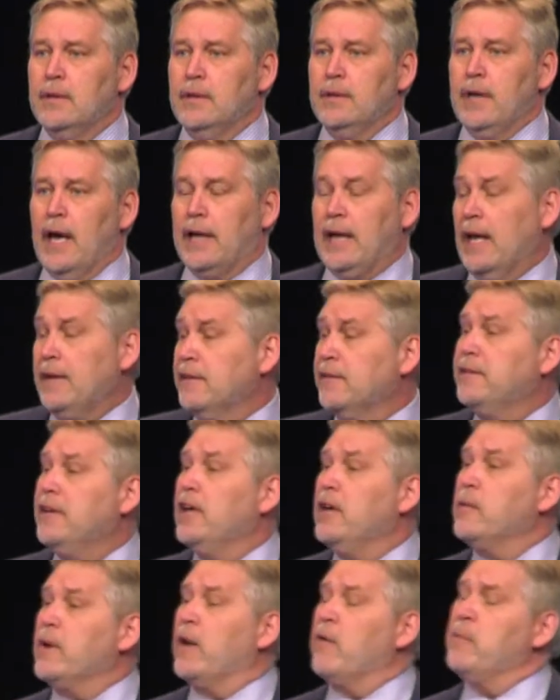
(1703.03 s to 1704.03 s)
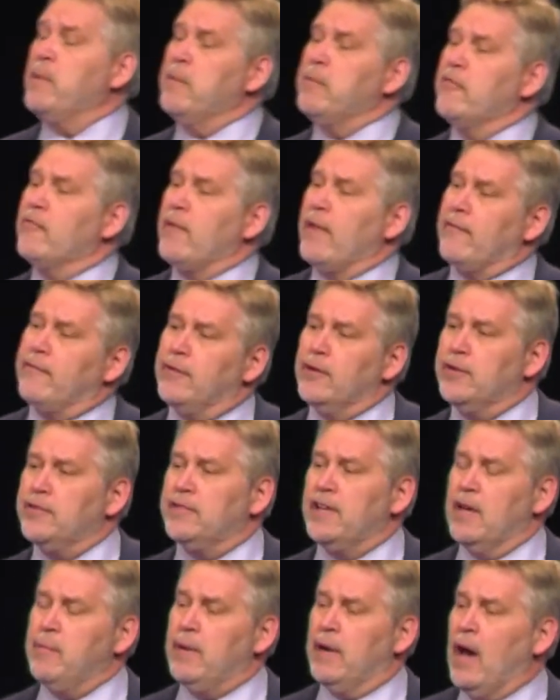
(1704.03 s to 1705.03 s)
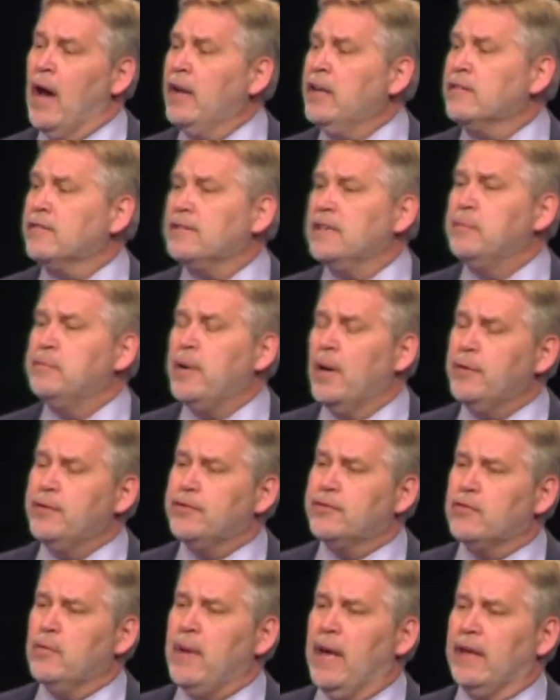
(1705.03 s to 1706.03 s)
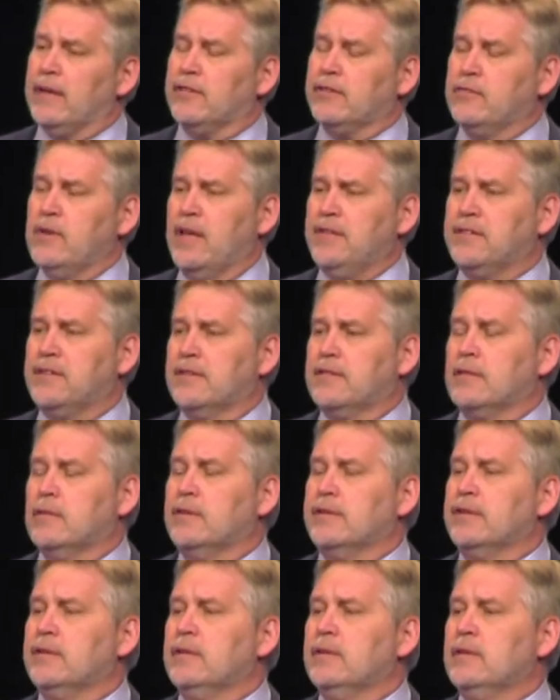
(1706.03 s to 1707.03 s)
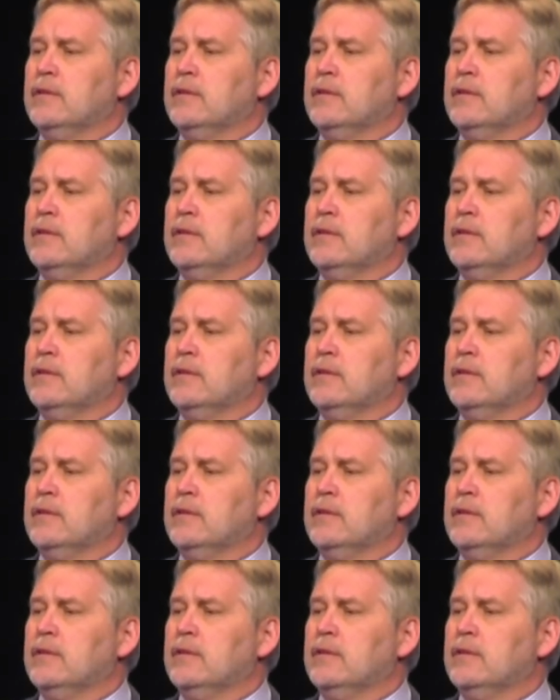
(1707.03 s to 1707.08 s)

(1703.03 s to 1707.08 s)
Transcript: I'd like to tell you what I remember from that first day, but honestly, post-traumatic stress disorder